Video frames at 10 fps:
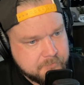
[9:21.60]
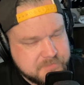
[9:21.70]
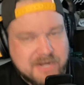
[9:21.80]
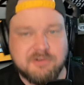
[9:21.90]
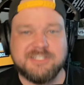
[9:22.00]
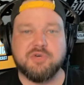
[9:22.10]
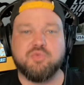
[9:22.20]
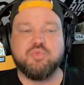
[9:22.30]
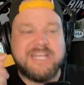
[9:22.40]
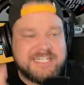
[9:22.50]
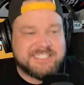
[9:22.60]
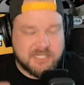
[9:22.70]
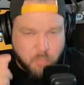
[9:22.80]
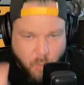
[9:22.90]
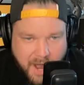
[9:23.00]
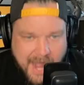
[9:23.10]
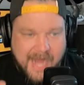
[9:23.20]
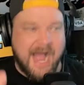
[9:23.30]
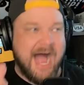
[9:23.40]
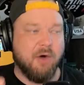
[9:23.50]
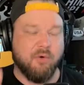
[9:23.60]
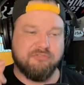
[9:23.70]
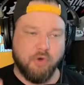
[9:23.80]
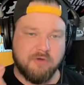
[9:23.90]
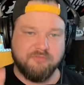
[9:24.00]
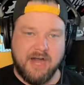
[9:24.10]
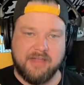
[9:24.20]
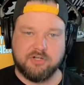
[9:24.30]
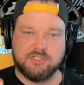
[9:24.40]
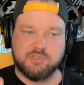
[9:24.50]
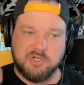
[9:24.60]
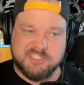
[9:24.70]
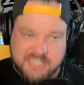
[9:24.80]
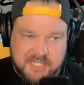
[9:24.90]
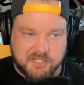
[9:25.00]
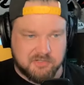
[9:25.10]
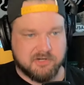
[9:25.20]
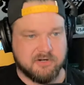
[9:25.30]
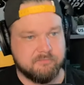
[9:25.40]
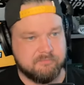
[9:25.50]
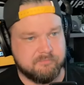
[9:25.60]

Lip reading: There is a reason why our forefathers were secular.